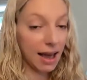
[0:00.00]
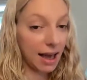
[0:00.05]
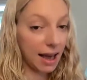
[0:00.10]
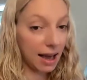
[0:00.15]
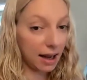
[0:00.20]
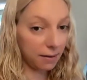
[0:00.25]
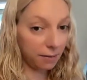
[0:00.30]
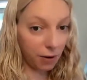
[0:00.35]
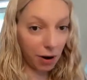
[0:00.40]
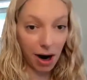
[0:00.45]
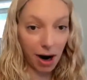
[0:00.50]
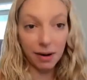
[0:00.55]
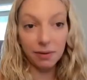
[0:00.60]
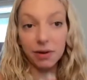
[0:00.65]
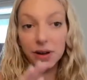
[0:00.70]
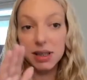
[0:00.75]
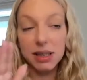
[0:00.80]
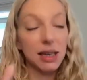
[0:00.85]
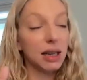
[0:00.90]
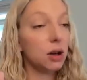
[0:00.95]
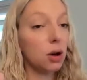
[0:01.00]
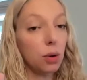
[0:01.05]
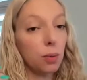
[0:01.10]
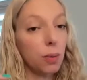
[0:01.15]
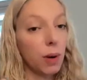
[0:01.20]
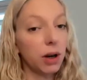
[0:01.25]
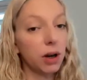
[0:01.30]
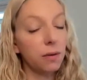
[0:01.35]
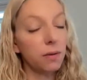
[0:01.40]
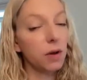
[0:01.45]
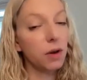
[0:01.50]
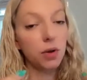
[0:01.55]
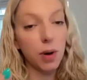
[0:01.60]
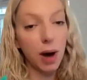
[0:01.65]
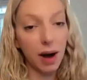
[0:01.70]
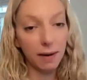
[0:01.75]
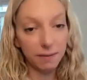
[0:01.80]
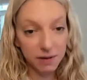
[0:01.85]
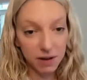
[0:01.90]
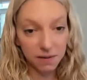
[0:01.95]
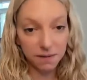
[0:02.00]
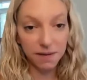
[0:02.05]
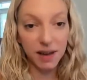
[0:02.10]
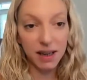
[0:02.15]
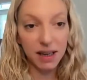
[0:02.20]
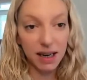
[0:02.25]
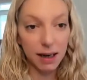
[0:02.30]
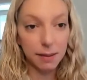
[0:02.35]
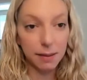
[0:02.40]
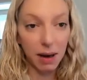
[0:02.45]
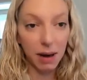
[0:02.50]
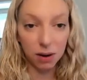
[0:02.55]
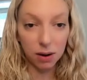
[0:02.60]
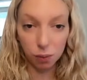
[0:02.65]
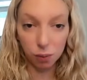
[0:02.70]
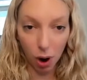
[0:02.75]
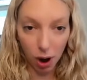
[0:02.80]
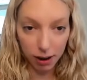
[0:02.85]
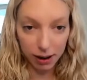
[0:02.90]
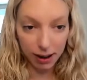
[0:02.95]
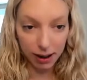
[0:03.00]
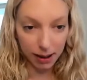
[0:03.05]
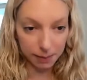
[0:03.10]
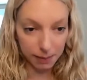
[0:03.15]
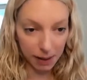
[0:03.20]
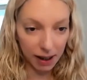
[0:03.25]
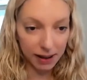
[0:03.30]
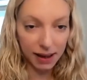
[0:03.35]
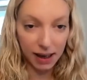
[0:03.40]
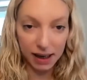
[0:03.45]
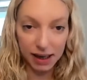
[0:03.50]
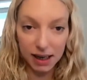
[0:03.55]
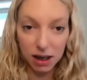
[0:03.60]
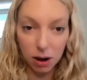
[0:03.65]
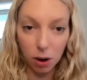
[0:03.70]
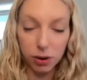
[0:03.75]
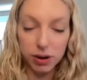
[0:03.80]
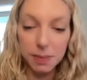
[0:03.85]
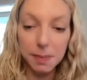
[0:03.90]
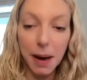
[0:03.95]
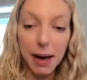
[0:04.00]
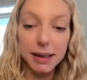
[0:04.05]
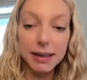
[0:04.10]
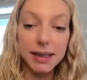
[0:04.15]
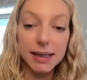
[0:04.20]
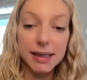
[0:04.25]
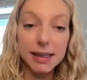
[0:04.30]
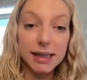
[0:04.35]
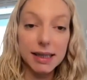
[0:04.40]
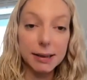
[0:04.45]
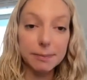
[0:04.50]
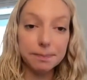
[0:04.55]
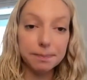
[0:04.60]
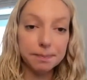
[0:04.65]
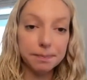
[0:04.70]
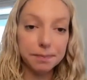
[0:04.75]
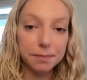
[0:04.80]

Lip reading: And for every single one of you, you have to feed him and rock him, and then he goes back to sleep.